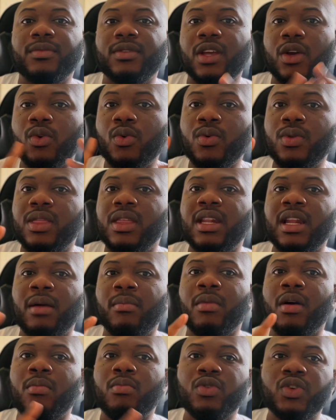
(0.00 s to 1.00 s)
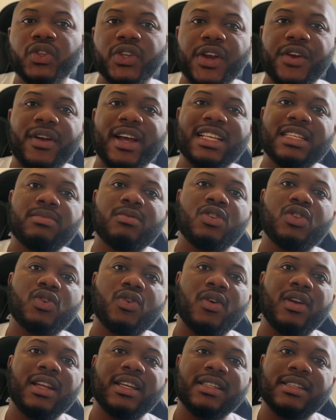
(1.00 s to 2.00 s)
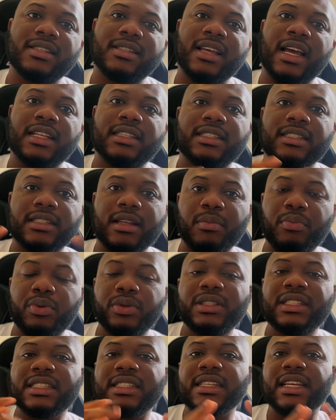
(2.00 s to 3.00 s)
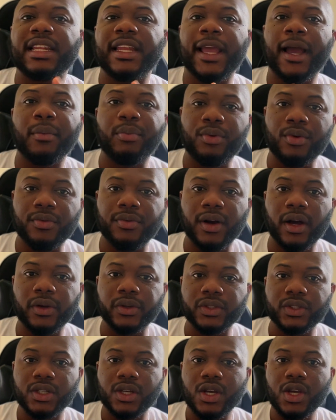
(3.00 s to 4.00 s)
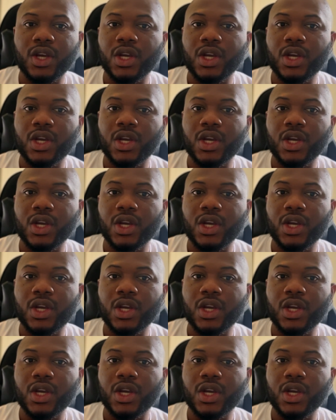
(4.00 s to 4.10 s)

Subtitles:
The good thing about most Erasmus scholars is that they put it in their profiles.